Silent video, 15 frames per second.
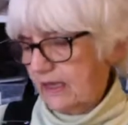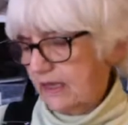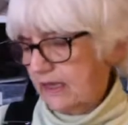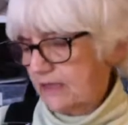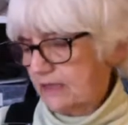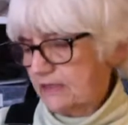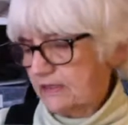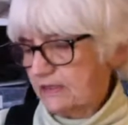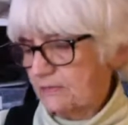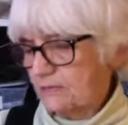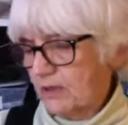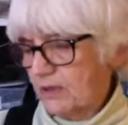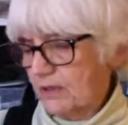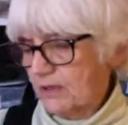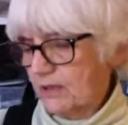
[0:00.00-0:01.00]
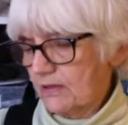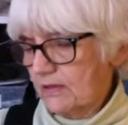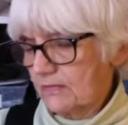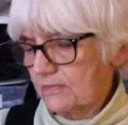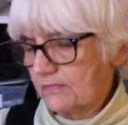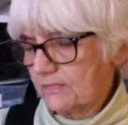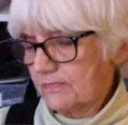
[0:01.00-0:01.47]
in a small
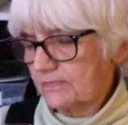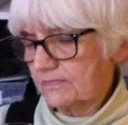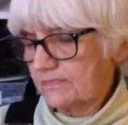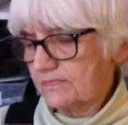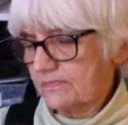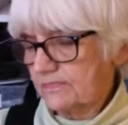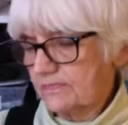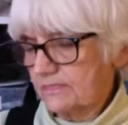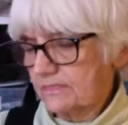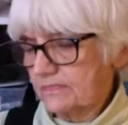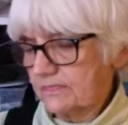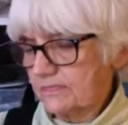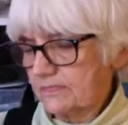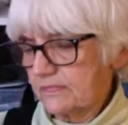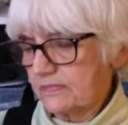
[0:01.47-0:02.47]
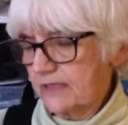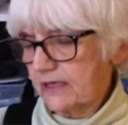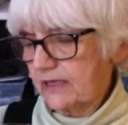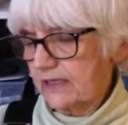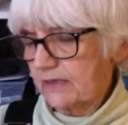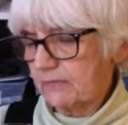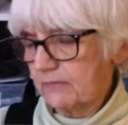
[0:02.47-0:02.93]

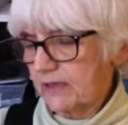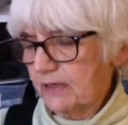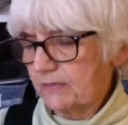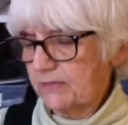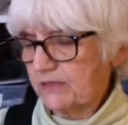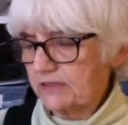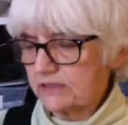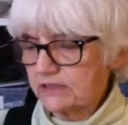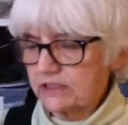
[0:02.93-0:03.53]
Dana Buchman